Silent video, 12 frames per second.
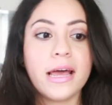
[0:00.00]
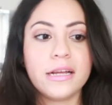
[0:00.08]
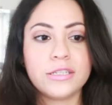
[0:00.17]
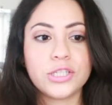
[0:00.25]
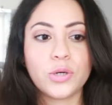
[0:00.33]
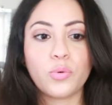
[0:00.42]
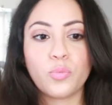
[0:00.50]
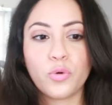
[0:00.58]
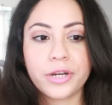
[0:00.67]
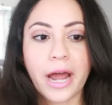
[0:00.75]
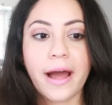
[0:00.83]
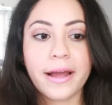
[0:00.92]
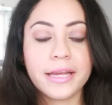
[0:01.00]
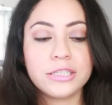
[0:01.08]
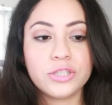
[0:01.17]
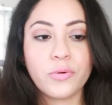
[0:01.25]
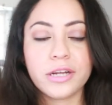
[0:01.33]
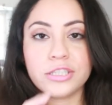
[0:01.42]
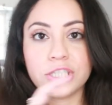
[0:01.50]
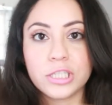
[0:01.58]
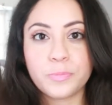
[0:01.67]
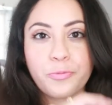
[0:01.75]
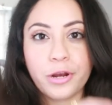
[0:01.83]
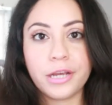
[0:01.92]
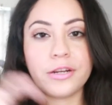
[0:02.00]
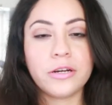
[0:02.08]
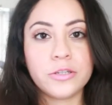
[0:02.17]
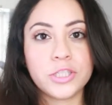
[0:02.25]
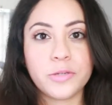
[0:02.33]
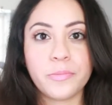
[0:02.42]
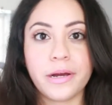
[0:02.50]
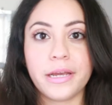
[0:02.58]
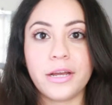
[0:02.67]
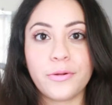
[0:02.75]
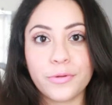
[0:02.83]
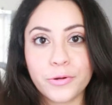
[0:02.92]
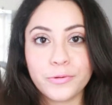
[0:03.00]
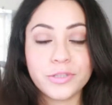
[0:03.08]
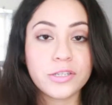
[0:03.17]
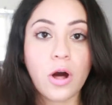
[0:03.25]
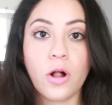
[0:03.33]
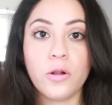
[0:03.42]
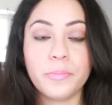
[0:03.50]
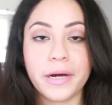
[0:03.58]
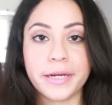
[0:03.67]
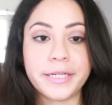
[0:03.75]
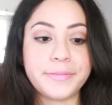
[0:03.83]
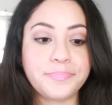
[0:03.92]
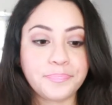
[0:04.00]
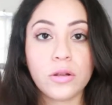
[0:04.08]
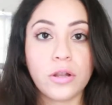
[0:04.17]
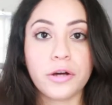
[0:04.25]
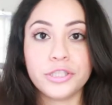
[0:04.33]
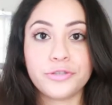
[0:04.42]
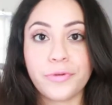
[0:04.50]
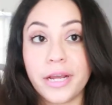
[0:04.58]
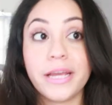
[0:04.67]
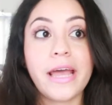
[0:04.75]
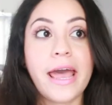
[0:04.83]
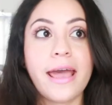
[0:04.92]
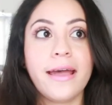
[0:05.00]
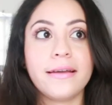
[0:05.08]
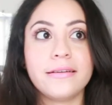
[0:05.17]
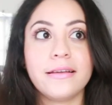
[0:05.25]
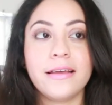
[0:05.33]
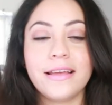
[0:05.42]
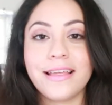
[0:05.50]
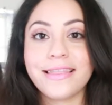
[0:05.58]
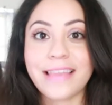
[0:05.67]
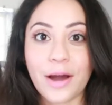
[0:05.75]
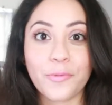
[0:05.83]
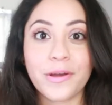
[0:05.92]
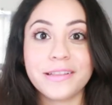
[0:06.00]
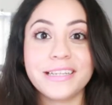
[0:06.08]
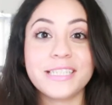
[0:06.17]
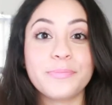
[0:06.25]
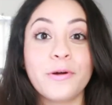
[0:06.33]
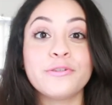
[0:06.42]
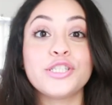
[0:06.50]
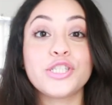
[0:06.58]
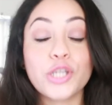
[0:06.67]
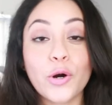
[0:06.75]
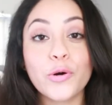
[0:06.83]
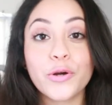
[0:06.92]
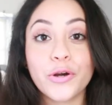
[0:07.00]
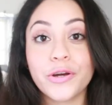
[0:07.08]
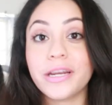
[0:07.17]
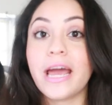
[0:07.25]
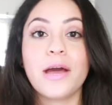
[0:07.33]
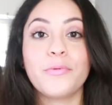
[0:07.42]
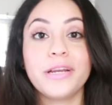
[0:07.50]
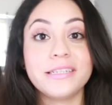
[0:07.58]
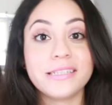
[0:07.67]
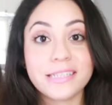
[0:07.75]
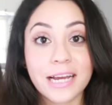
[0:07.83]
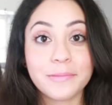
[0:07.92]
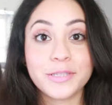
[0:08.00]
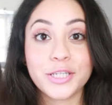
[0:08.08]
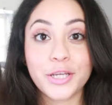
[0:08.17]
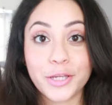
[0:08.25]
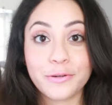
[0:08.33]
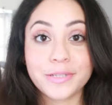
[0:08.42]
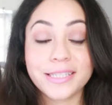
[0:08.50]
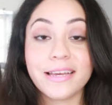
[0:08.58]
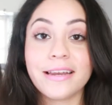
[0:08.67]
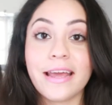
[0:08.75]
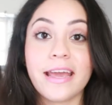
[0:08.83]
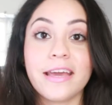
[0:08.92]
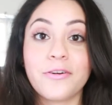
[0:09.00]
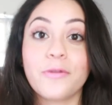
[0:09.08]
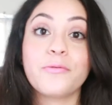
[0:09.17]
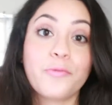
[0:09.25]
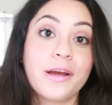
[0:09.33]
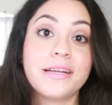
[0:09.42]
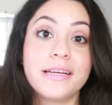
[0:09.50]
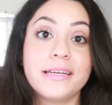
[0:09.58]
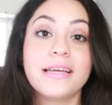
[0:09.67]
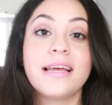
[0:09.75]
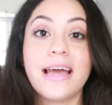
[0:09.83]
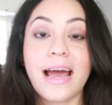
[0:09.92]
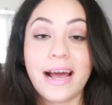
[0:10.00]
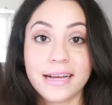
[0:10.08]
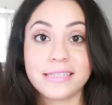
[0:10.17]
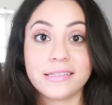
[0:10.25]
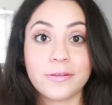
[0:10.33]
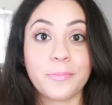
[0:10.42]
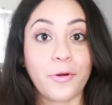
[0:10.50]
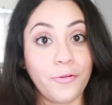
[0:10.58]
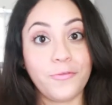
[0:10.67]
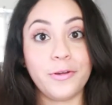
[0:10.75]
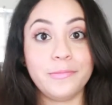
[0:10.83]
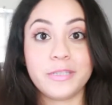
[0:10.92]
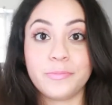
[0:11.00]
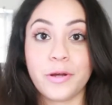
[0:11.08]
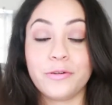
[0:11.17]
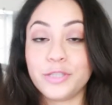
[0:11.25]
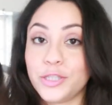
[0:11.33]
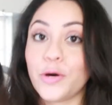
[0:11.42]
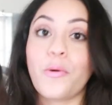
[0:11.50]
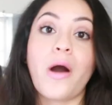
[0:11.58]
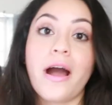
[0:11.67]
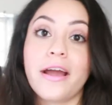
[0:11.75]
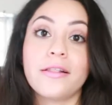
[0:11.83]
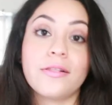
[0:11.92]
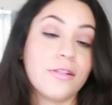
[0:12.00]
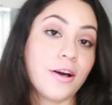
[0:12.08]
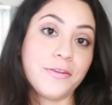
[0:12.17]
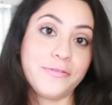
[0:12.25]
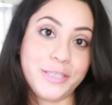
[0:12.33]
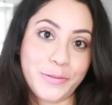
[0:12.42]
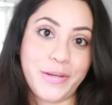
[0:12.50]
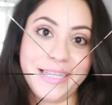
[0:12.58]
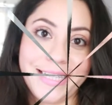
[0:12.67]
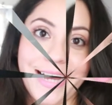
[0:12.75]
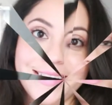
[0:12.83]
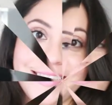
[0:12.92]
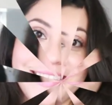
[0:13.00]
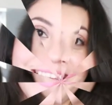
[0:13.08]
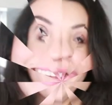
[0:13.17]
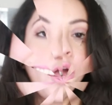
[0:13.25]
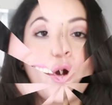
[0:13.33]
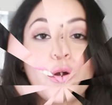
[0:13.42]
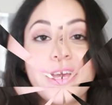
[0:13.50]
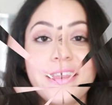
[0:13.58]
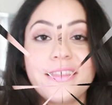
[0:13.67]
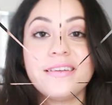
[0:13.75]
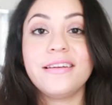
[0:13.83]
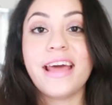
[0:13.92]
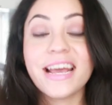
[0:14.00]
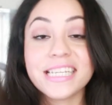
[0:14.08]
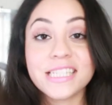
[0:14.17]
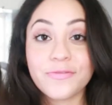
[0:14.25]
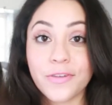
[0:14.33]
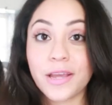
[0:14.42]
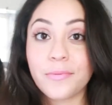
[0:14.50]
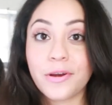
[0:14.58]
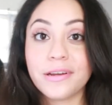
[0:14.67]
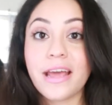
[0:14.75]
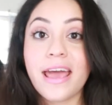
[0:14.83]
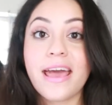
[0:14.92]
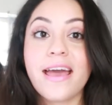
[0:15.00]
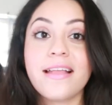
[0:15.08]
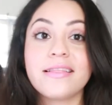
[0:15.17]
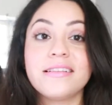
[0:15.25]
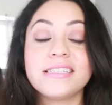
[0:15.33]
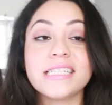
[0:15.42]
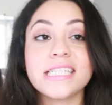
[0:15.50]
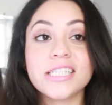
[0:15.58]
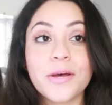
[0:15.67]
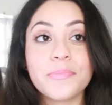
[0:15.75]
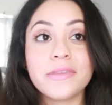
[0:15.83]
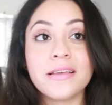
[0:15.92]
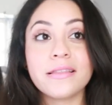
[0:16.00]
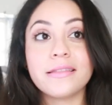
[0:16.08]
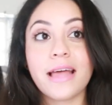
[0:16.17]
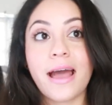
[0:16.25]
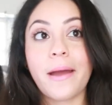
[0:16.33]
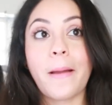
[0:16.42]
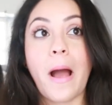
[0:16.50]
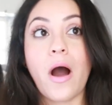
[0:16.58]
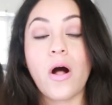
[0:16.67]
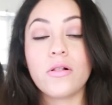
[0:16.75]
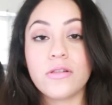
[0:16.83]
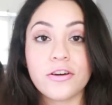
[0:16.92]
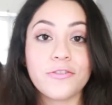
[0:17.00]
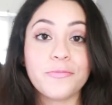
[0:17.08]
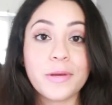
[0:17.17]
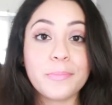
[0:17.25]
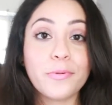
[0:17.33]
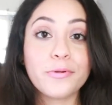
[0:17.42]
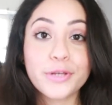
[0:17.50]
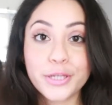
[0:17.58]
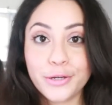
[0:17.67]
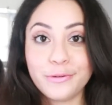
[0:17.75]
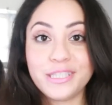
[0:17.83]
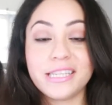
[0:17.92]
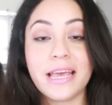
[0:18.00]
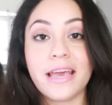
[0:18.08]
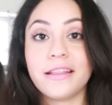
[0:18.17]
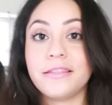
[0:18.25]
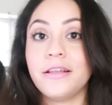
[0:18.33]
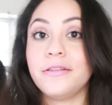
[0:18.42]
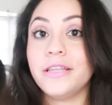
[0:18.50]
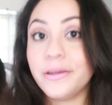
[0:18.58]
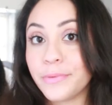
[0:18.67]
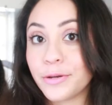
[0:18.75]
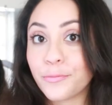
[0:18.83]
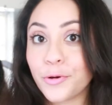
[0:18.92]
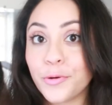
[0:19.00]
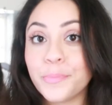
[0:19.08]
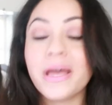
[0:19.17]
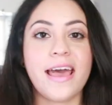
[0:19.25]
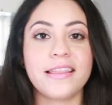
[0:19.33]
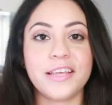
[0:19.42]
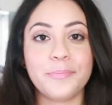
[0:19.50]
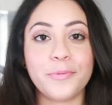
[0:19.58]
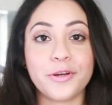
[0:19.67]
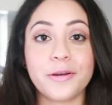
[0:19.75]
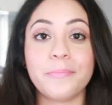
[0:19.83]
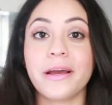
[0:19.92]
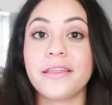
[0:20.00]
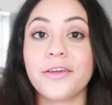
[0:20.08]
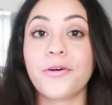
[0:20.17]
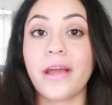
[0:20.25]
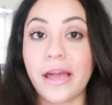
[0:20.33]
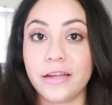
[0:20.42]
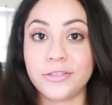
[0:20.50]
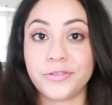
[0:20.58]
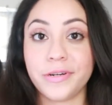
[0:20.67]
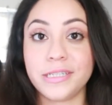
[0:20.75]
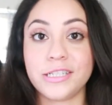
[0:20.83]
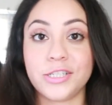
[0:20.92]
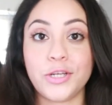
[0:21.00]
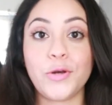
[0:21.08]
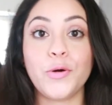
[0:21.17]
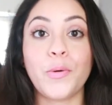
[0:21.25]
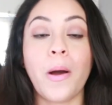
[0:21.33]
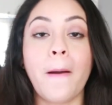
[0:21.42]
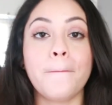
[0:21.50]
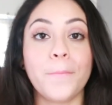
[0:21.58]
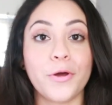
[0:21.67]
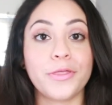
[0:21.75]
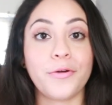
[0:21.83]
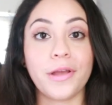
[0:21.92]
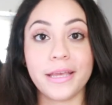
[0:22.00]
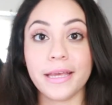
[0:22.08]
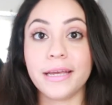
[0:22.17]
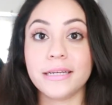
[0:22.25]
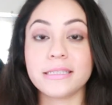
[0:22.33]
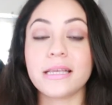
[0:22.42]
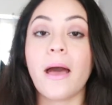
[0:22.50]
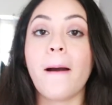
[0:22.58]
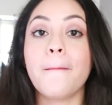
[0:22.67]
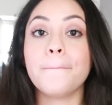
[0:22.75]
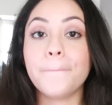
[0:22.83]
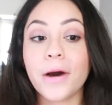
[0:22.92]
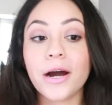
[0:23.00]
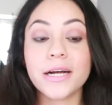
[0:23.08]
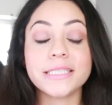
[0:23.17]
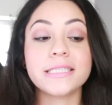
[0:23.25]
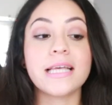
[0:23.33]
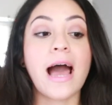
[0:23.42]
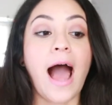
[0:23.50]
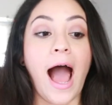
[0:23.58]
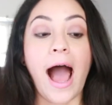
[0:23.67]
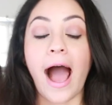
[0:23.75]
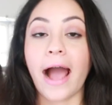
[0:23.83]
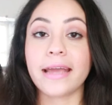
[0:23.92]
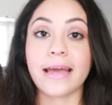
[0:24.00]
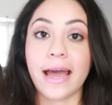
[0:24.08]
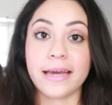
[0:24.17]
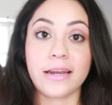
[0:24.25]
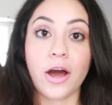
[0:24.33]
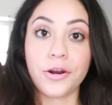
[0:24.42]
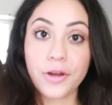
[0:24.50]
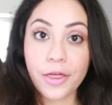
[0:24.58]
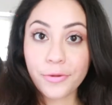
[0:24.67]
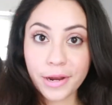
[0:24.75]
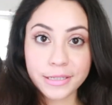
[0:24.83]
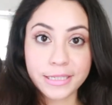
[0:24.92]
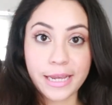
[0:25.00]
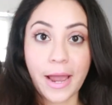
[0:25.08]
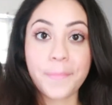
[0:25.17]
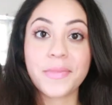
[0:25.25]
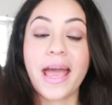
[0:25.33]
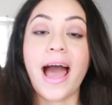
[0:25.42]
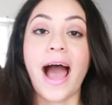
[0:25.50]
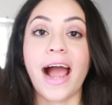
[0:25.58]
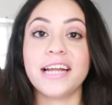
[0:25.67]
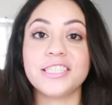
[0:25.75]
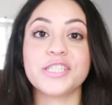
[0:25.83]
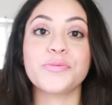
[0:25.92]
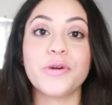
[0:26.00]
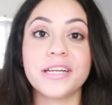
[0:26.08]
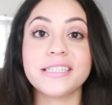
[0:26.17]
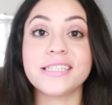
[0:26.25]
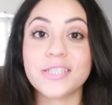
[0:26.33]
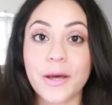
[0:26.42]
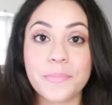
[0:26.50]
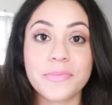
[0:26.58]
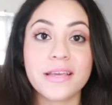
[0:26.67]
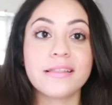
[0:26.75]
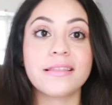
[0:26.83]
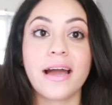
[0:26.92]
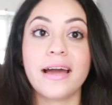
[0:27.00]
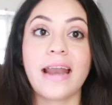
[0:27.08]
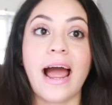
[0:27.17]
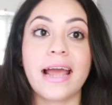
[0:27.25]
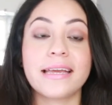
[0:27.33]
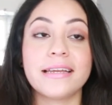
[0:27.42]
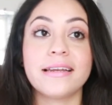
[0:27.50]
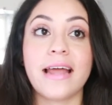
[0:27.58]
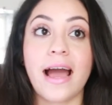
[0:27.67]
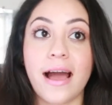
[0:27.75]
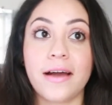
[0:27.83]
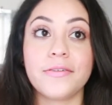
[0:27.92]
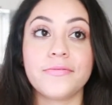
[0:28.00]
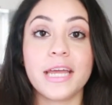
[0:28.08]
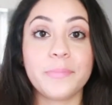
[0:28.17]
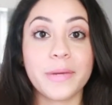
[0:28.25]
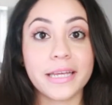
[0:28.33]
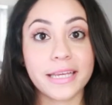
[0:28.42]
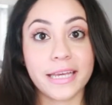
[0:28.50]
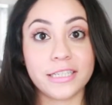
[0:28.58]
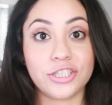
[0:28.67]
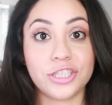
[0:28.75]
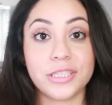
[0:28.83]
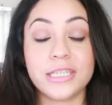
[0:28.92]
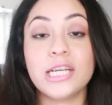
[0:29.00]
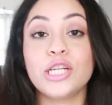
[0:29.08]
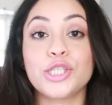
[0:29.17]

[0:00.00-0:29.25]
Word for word: And so what I do, I just spray it onto my clothes, all my lingerie and that way they smell so good and when it's time to use it, it already has the perfume smell. So I love doing that. Okay, the next favorite, and this is something that a lot of people use in the living room, and they put it by their entrance to put their keys, but I had another idea. I just wanted something that I can have in my kitchen